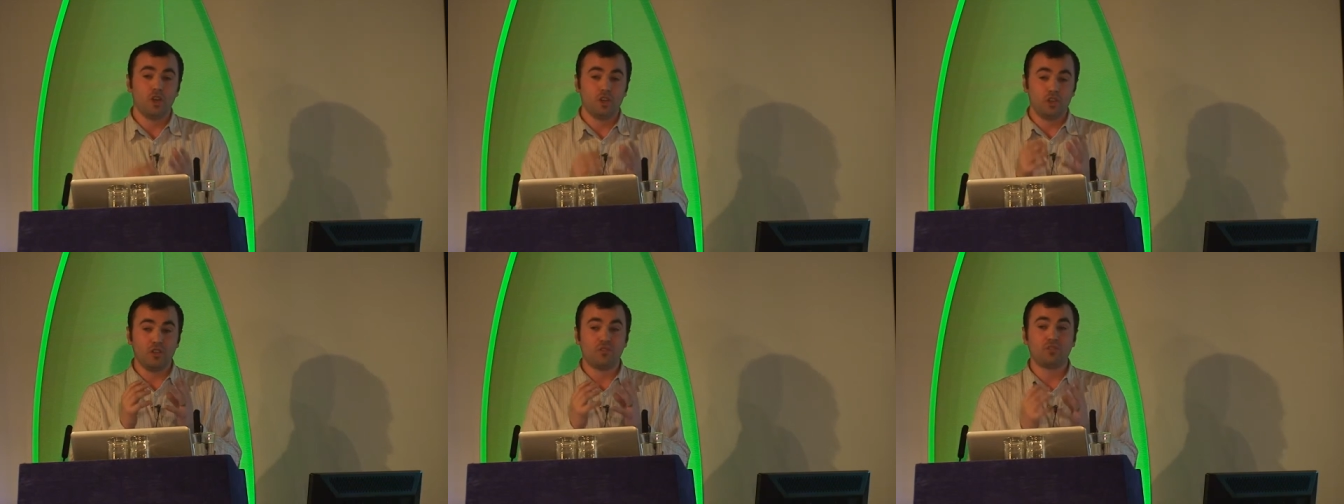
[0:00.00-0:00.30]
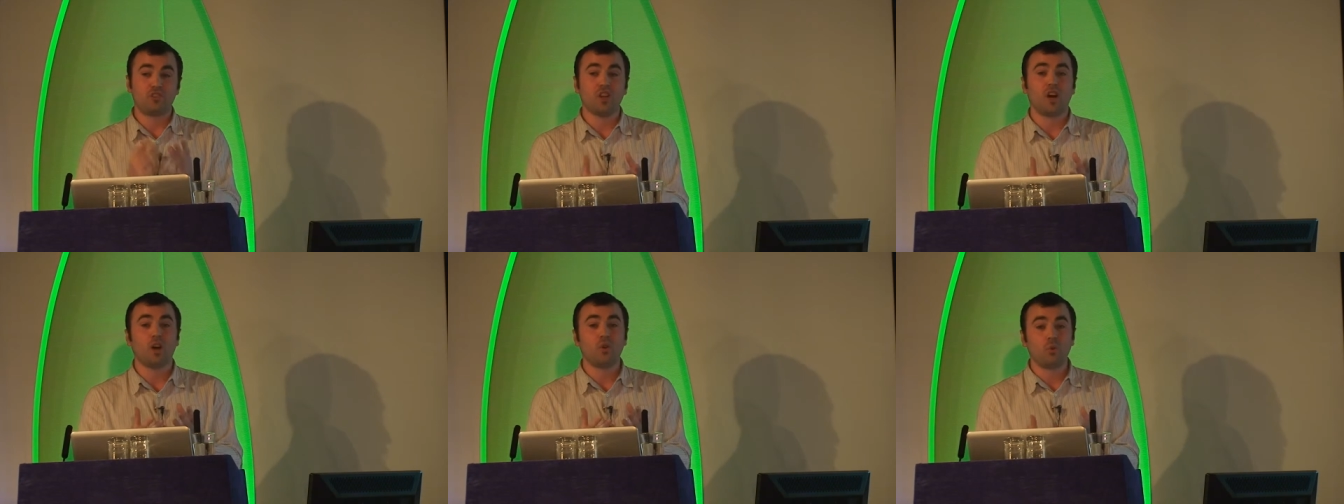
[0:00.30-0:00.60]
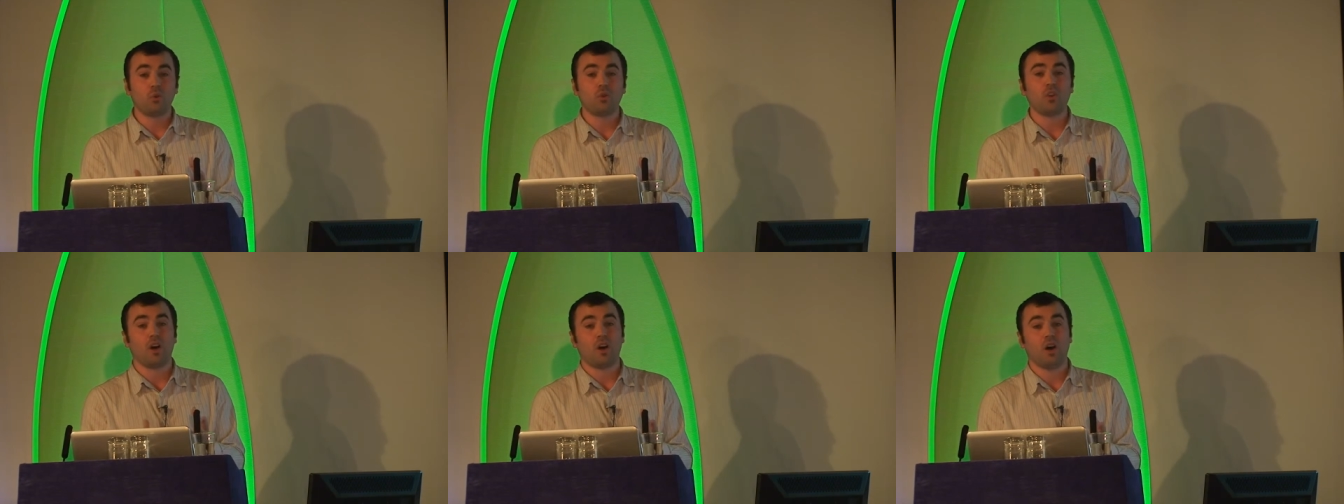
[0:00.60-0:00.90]
You've done
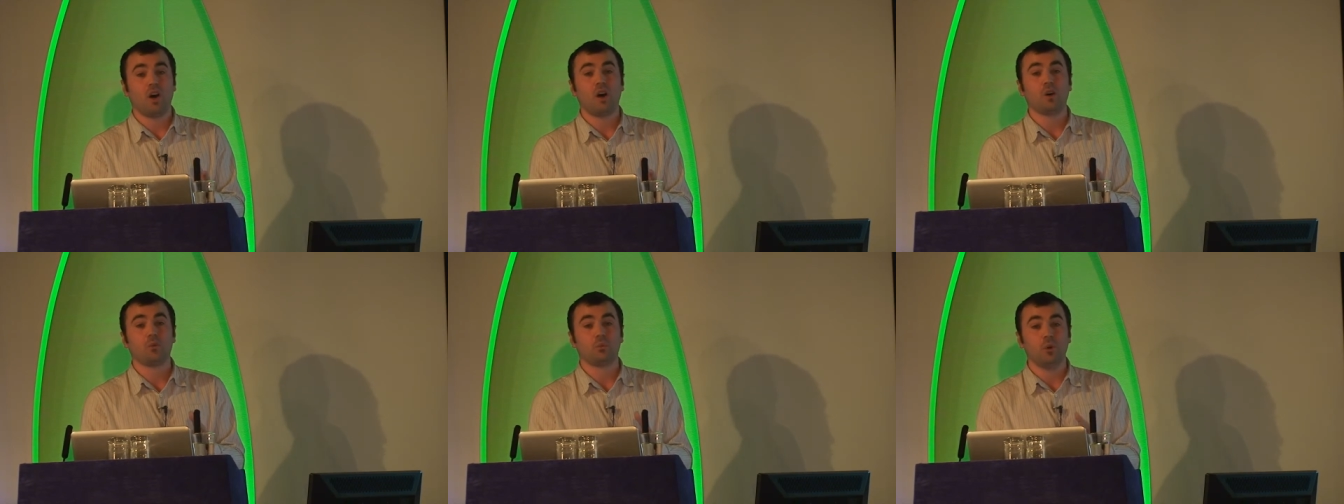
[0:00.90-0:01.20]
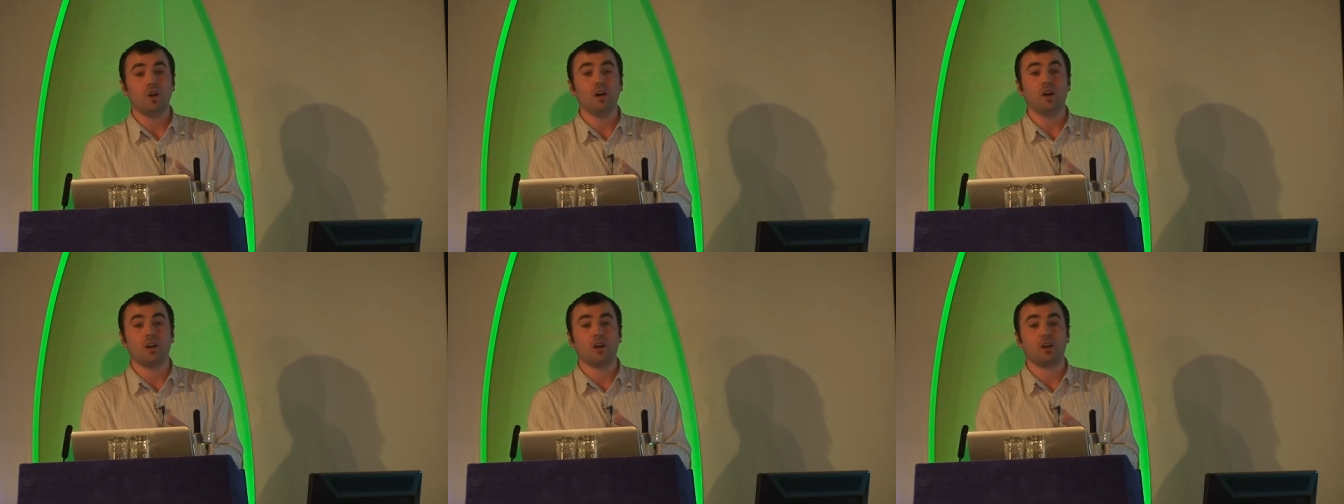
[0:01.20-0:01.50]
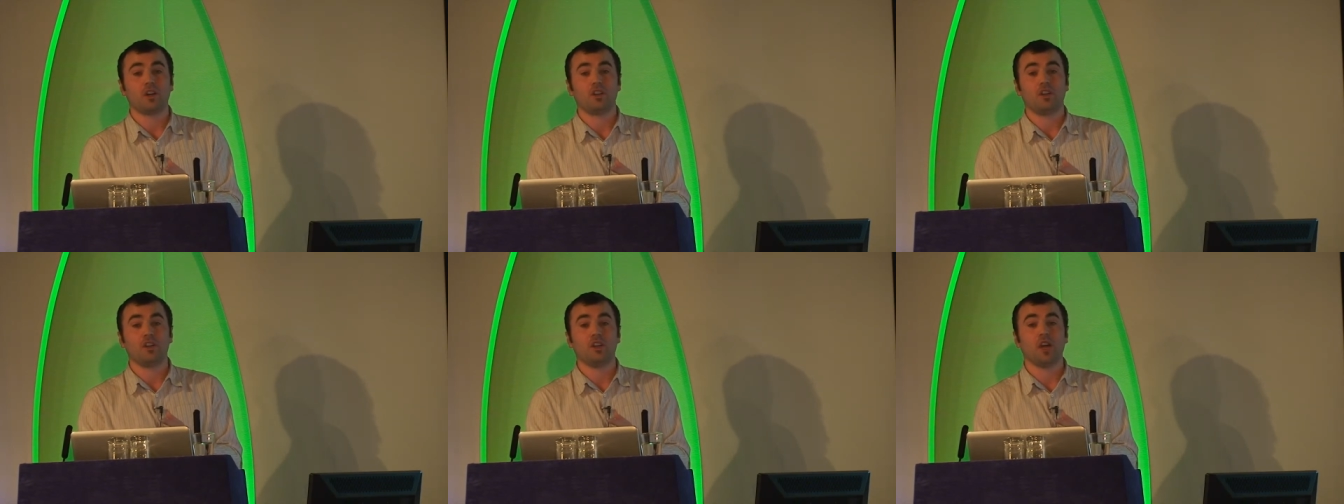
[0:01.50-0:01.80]
all the hard
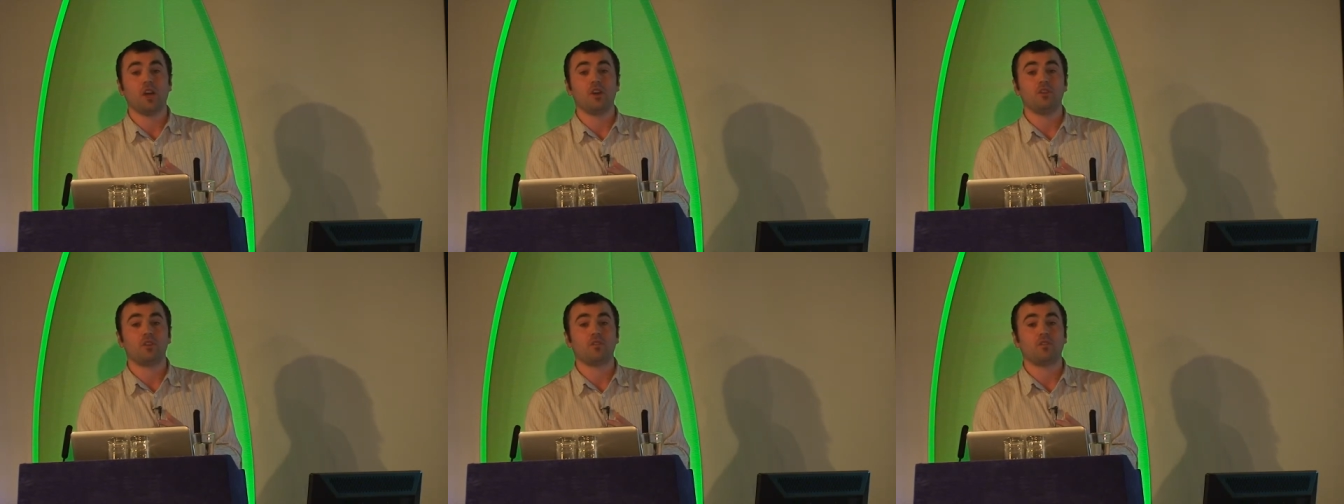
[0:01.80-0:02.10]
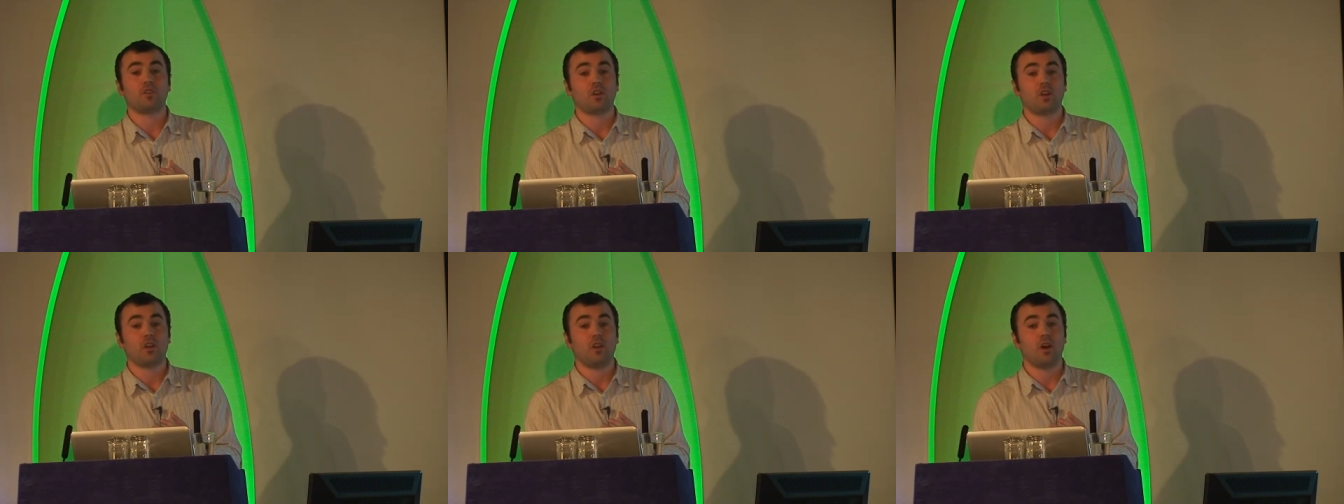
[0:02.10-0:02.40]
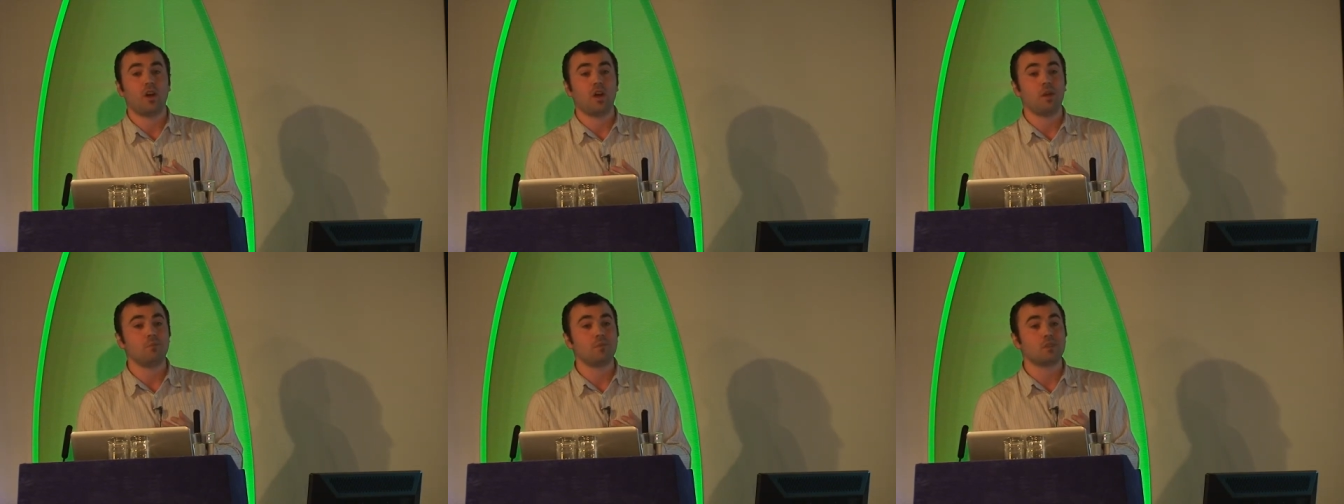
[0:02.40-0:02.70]
work, you've
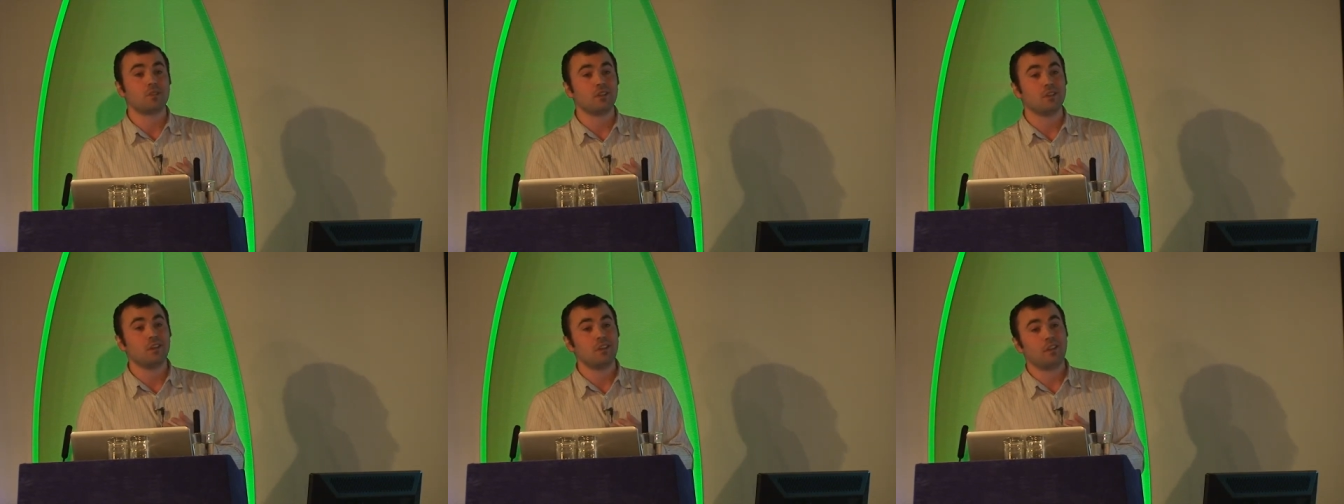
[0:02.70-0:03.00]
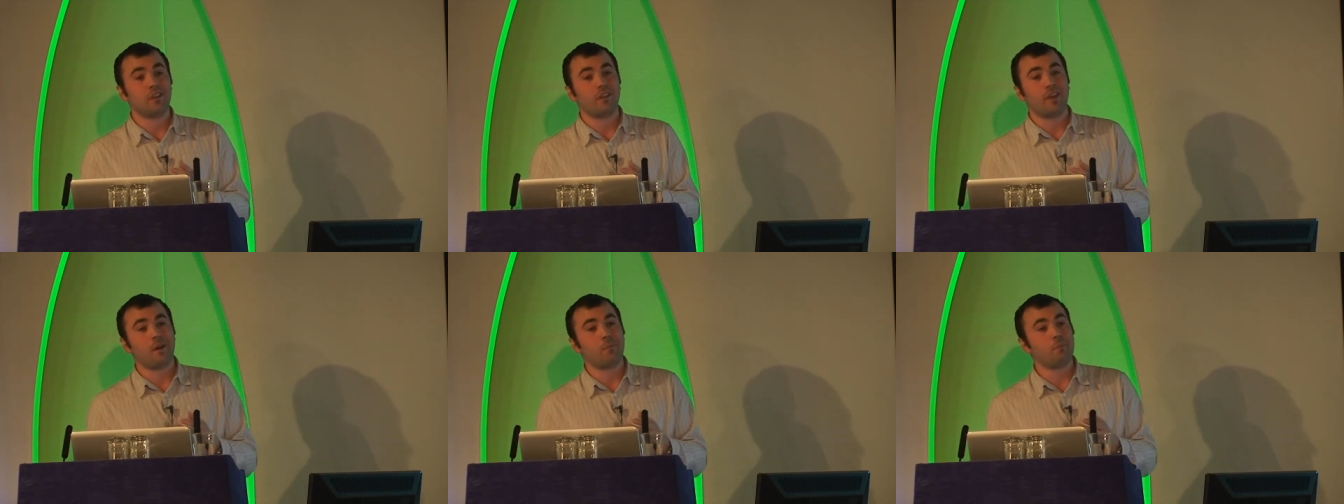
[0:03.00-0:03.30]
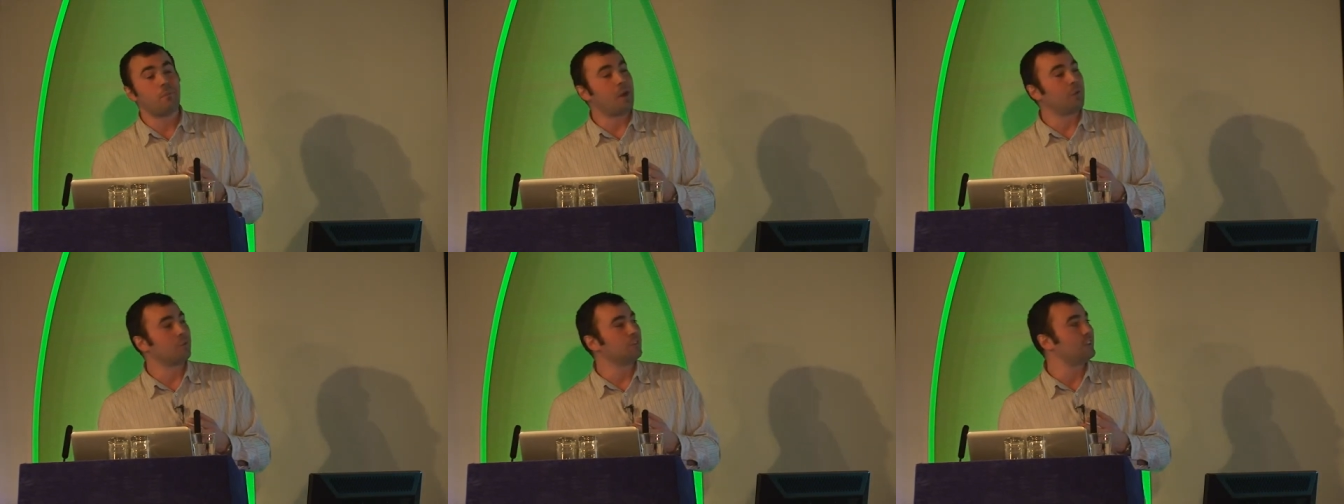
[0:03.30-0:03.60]
climbed that
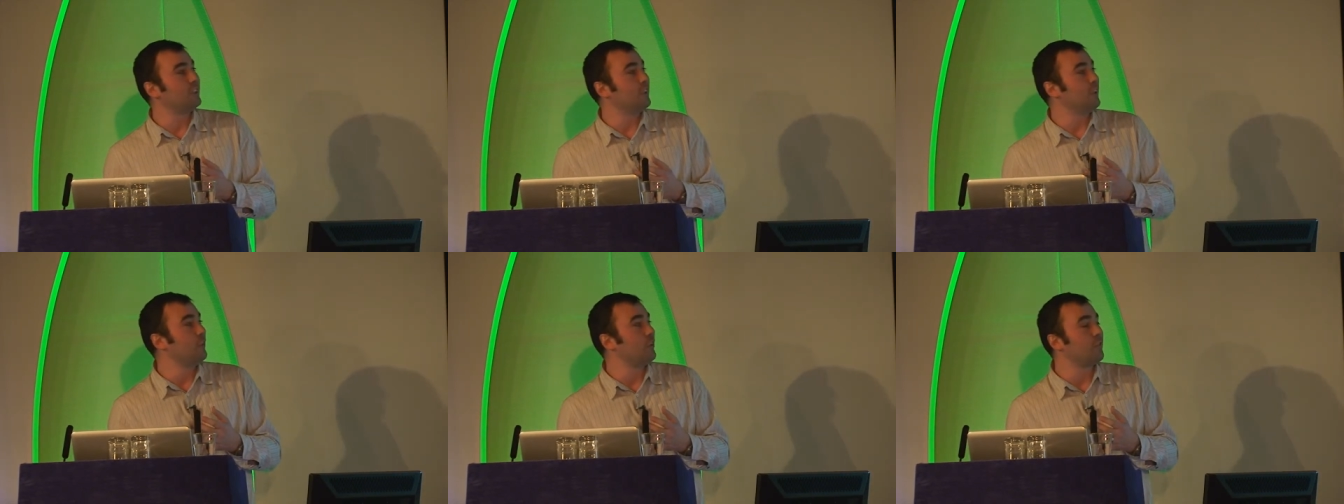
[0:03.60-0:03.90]
mountain,